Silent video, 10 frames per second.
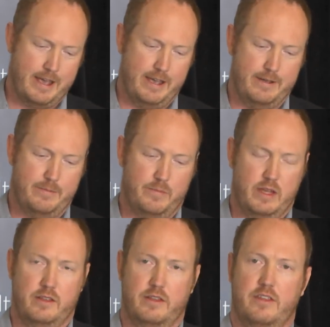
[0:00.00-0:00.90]

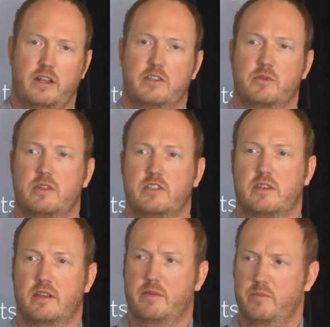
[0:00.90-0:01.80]
And then the last one is
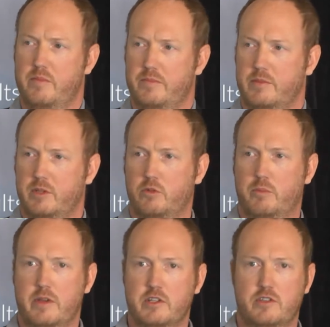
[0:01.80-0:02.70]
something called
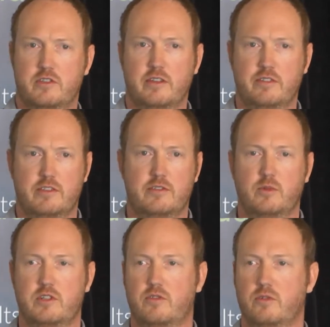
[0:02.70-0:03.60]
measured service,
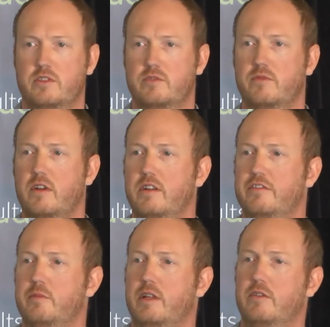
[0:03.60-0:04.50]
which of course is very
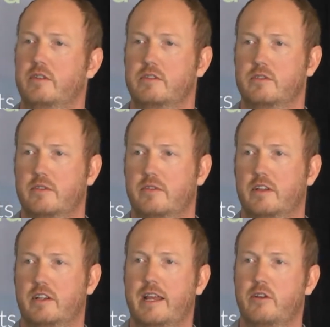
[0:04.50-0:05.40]
familiar
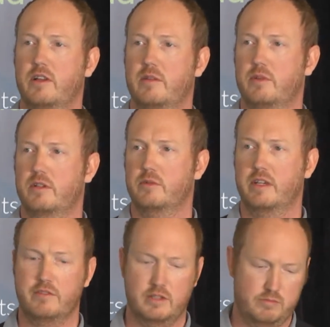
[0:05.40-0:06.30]
in cloud land, but do we
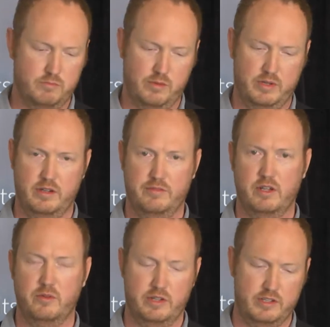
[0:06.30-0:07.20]
have it? Well, we don't even
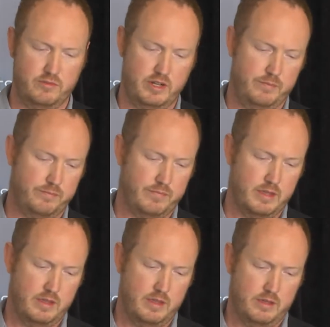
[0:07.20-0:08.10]
know what it is really.
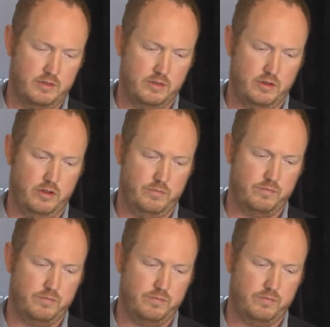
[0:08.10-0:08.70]
So no.